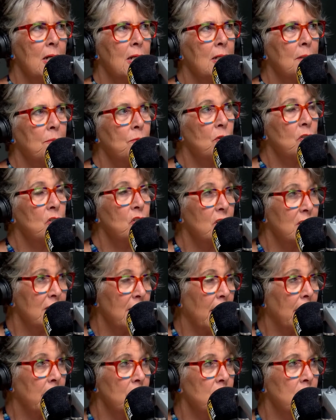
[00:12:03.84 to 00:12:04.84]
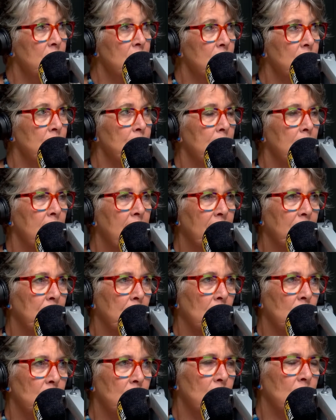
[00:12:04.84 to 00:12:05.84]
Well, she just left
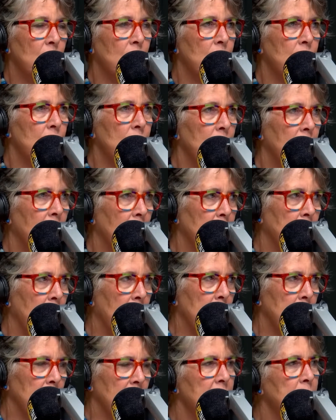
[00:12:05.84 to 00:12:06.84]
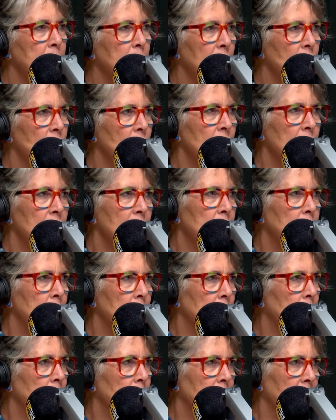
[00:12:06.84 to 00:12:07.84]
because she's got 2 young babies, but she's
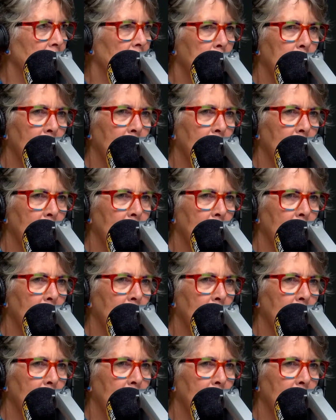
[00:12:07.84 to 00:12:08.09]
been